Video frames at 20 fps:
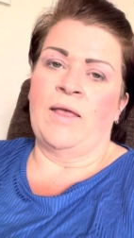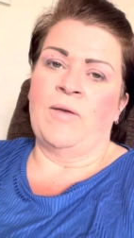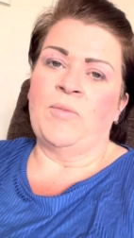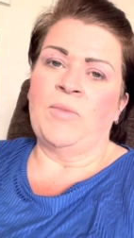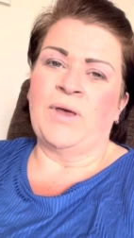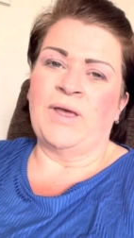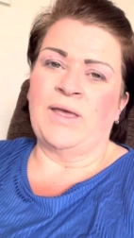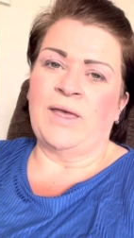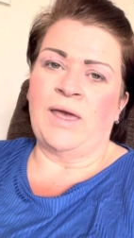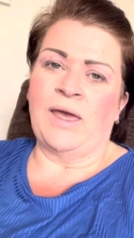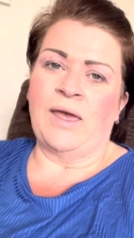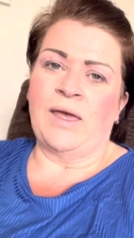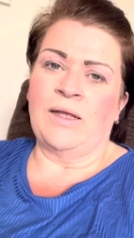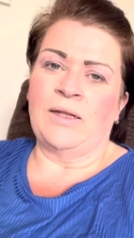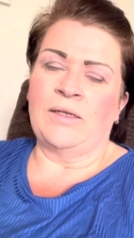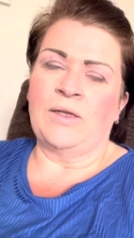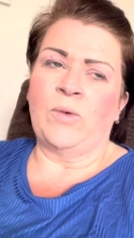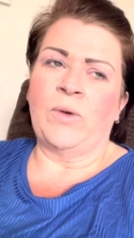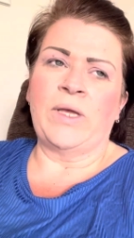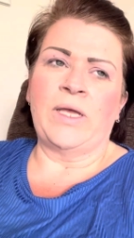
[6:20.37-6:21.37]
but yeah
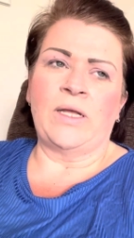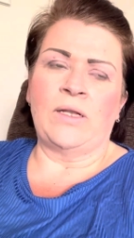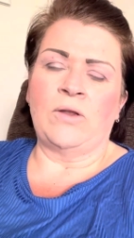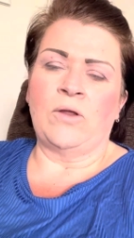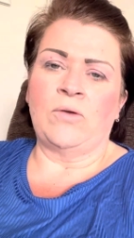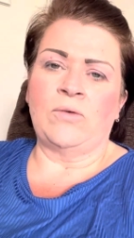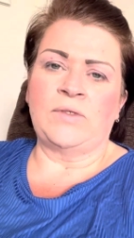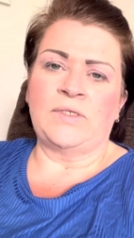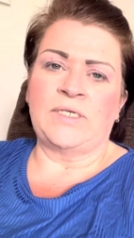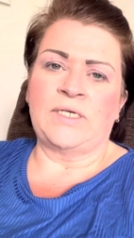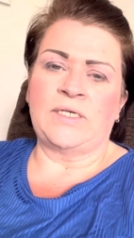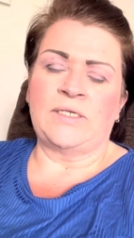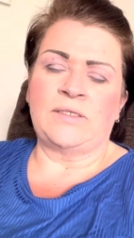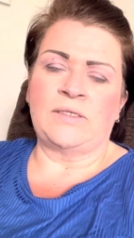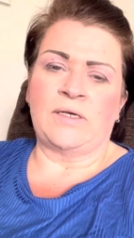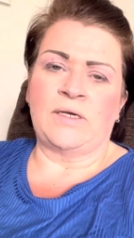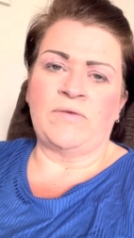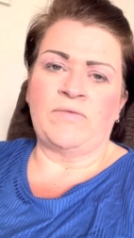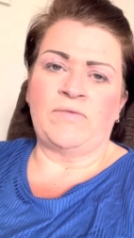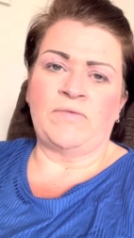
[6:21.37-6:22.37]
no i can notice
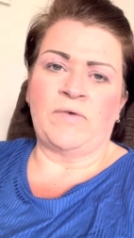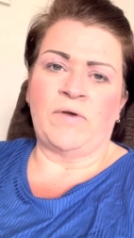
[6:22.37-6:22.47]
i've